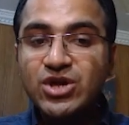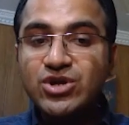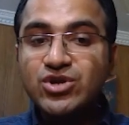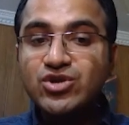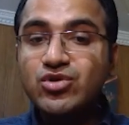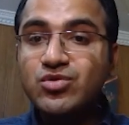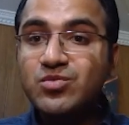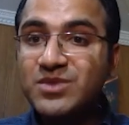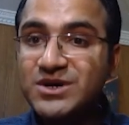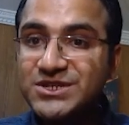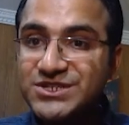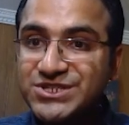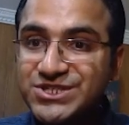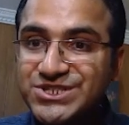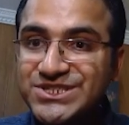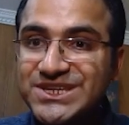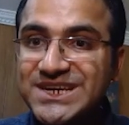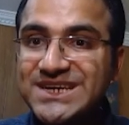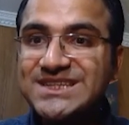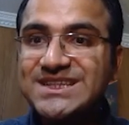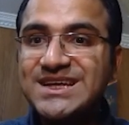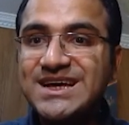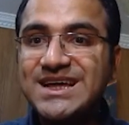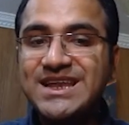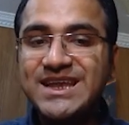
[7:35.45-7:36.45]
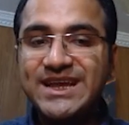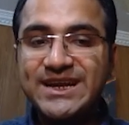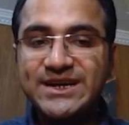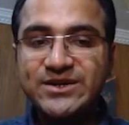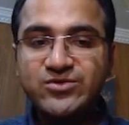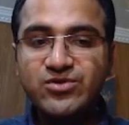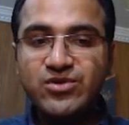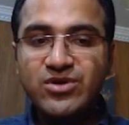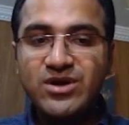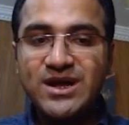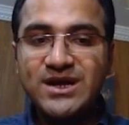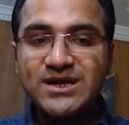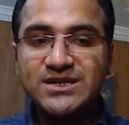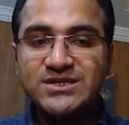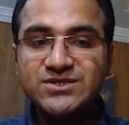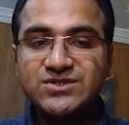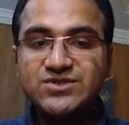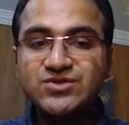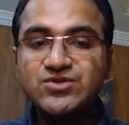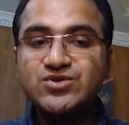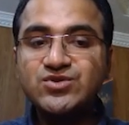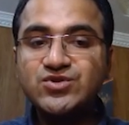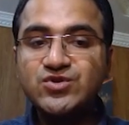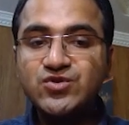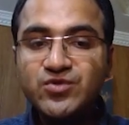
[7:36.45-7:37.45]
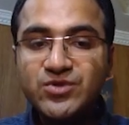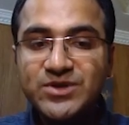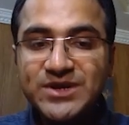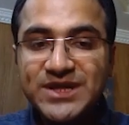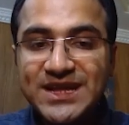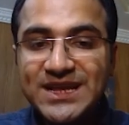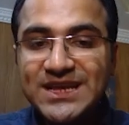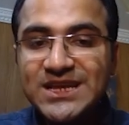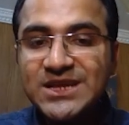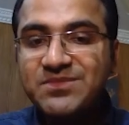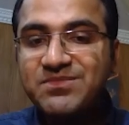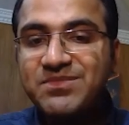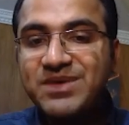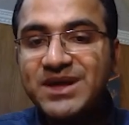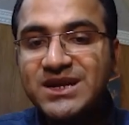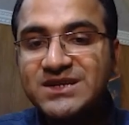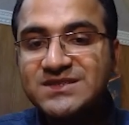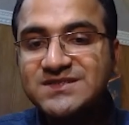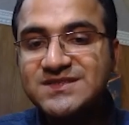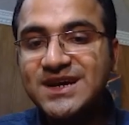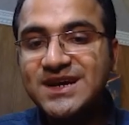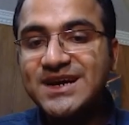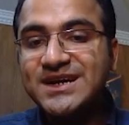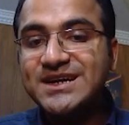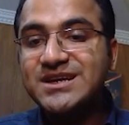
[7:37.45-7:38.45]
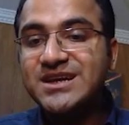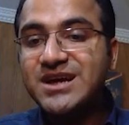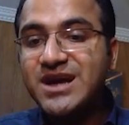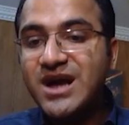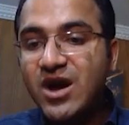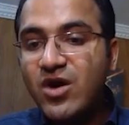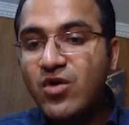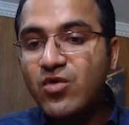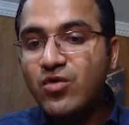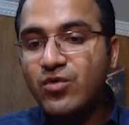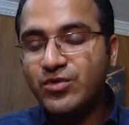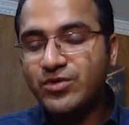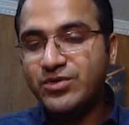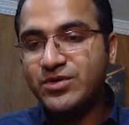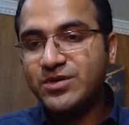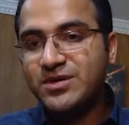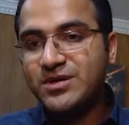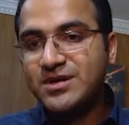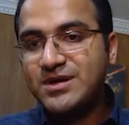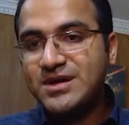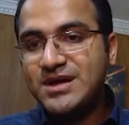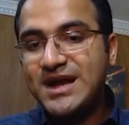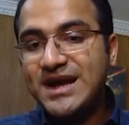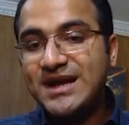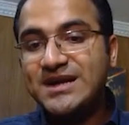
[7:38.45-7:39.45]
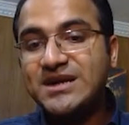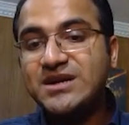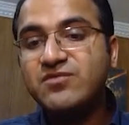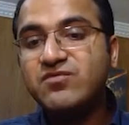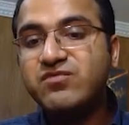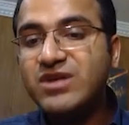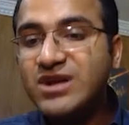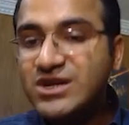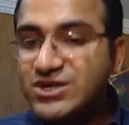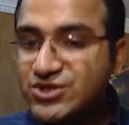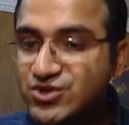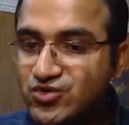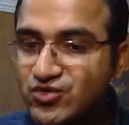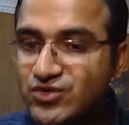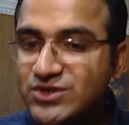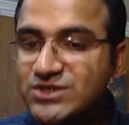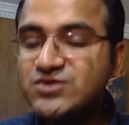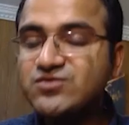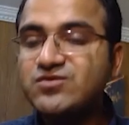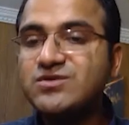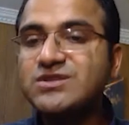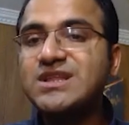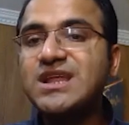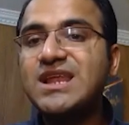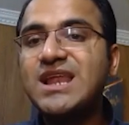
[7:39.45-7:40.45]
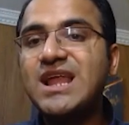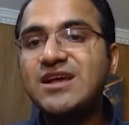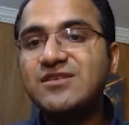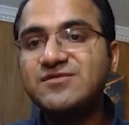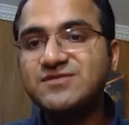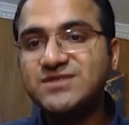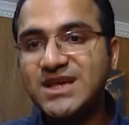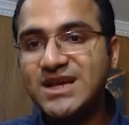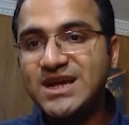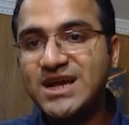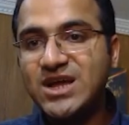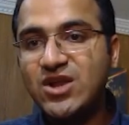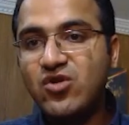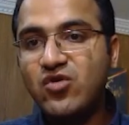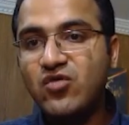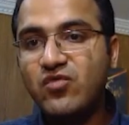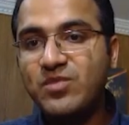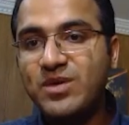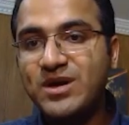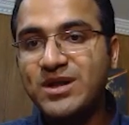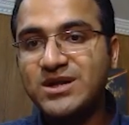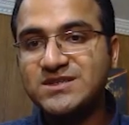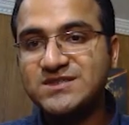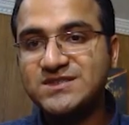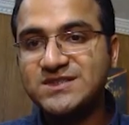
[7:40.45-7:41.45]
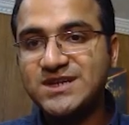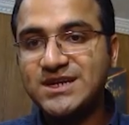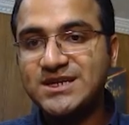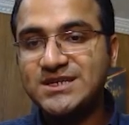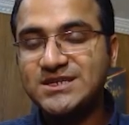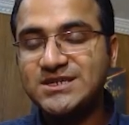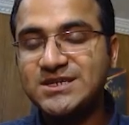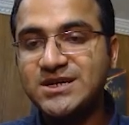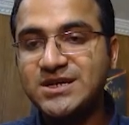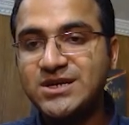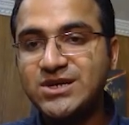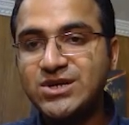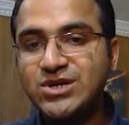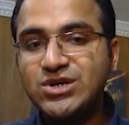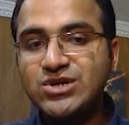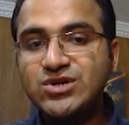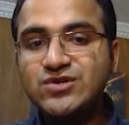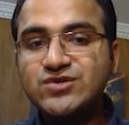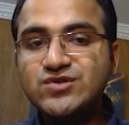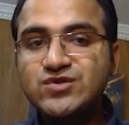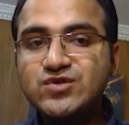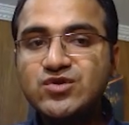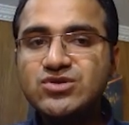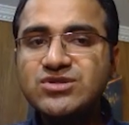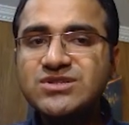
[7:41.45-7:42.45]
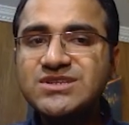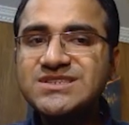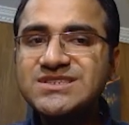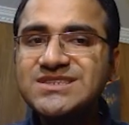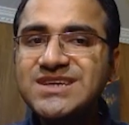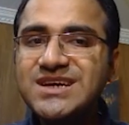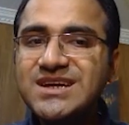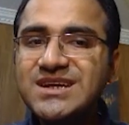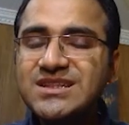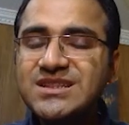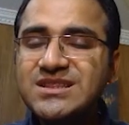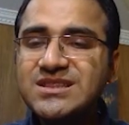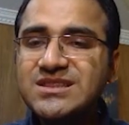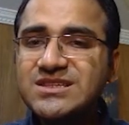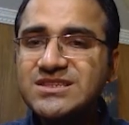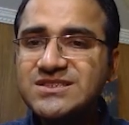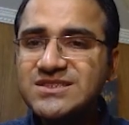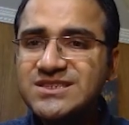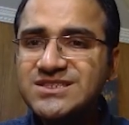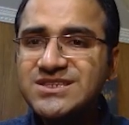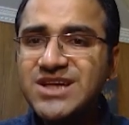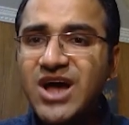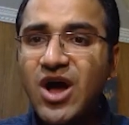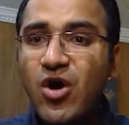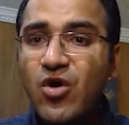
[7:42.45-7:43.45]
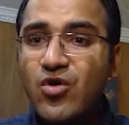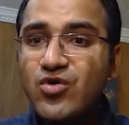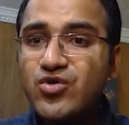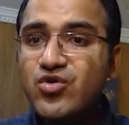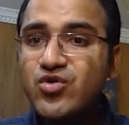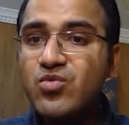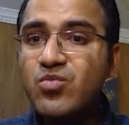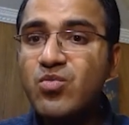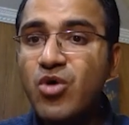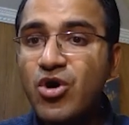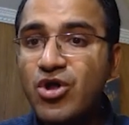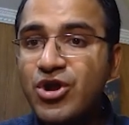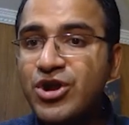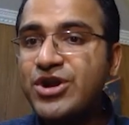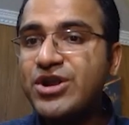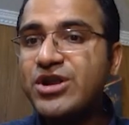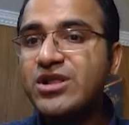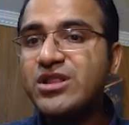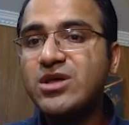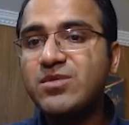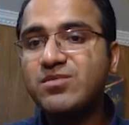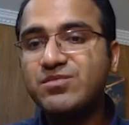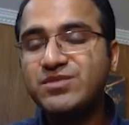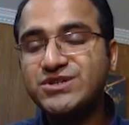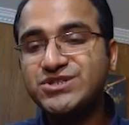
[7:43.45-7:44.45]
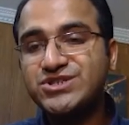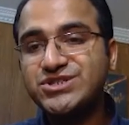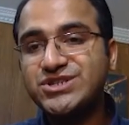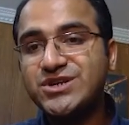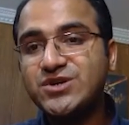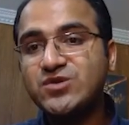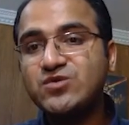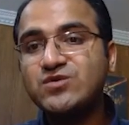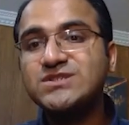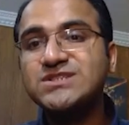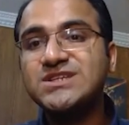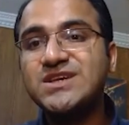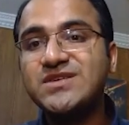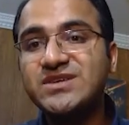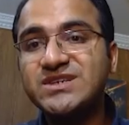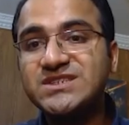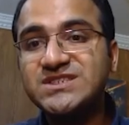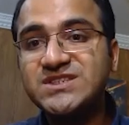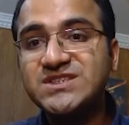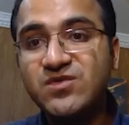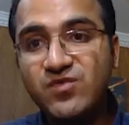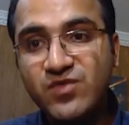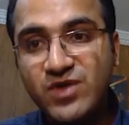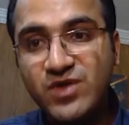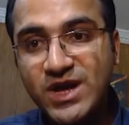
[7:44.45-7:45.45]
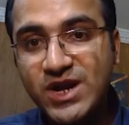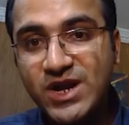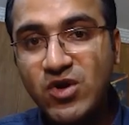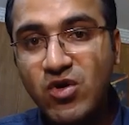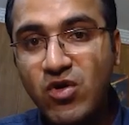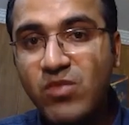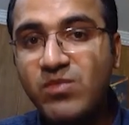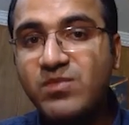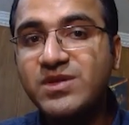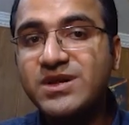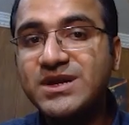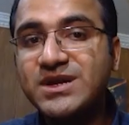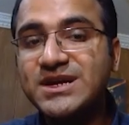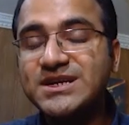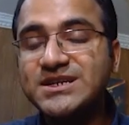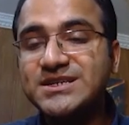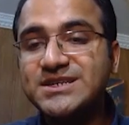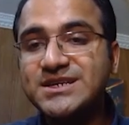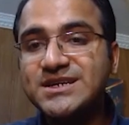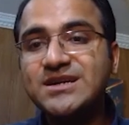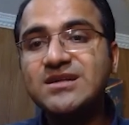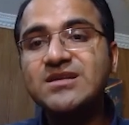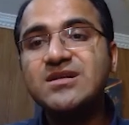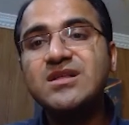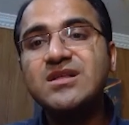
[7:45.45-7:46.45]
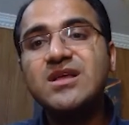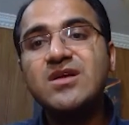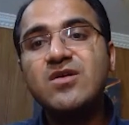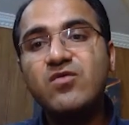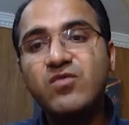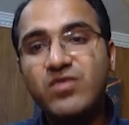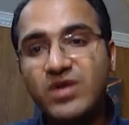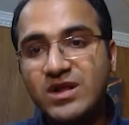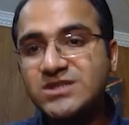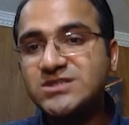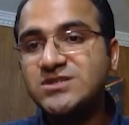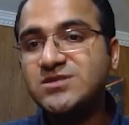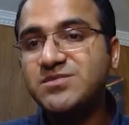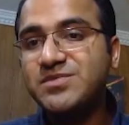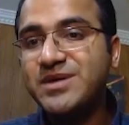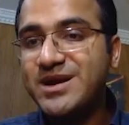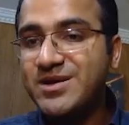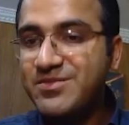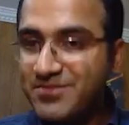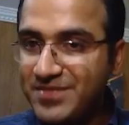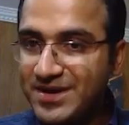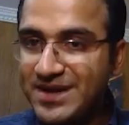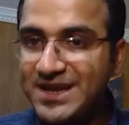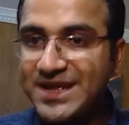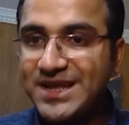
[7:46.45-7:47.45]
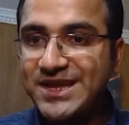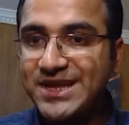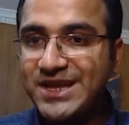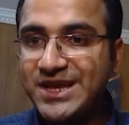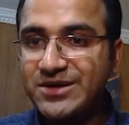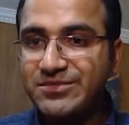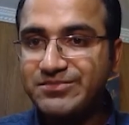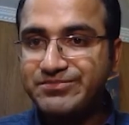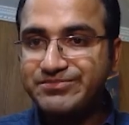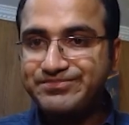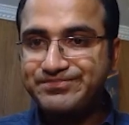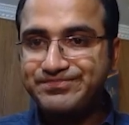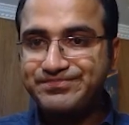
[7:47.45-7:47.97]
You must check the electrolytes. You do daily parasite count, and it fluctuates with the life cycle of parasite. So this is how you monitor the patient who is having severe complicated falciparum malaria.